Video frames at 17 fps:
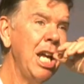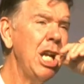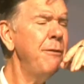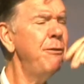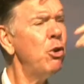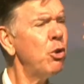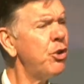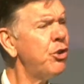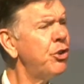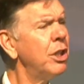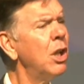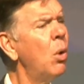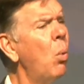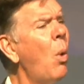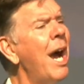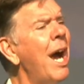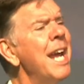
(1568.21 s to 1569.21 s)
And if you're
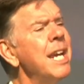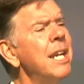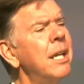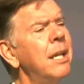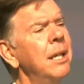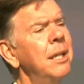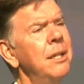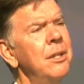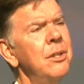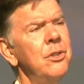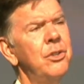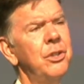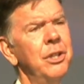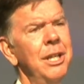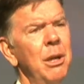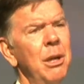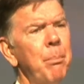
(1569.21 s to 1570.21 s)
still awake
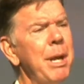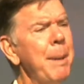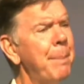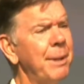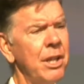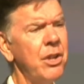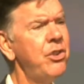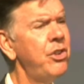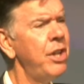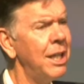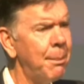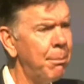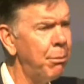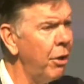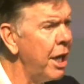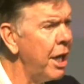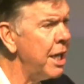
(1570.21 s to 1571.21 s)
and people are
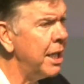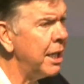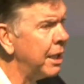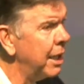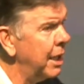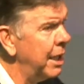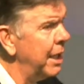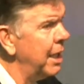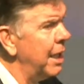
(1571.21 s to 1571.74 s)
celebrating,